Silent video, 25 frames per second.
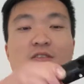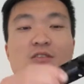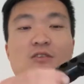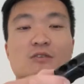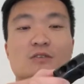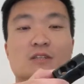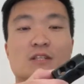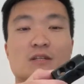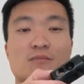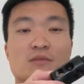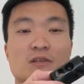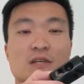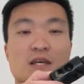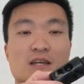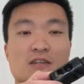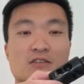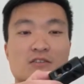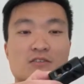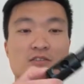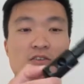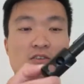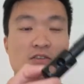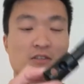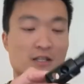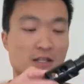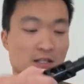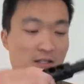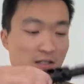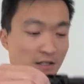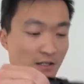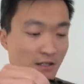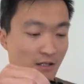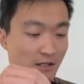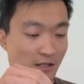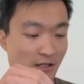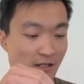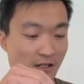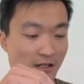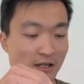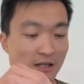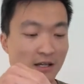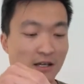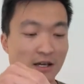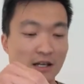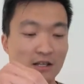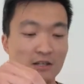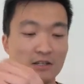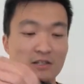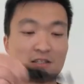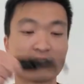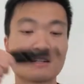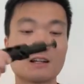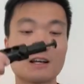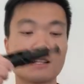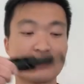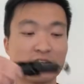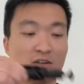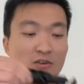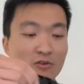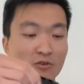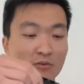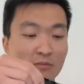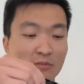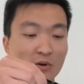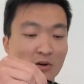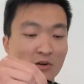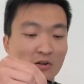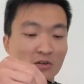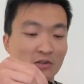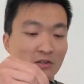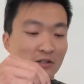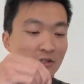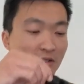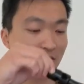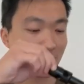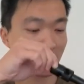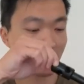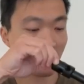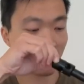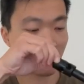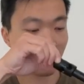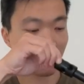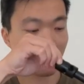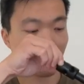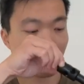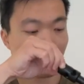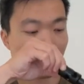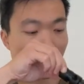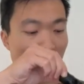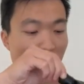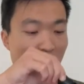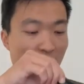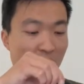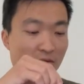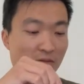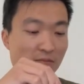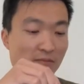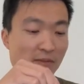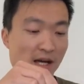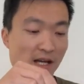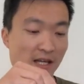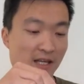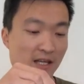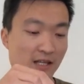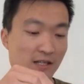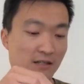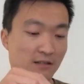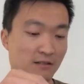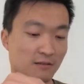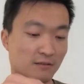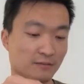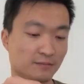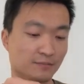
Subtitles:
lubrication on it, and you slide the whole block back in,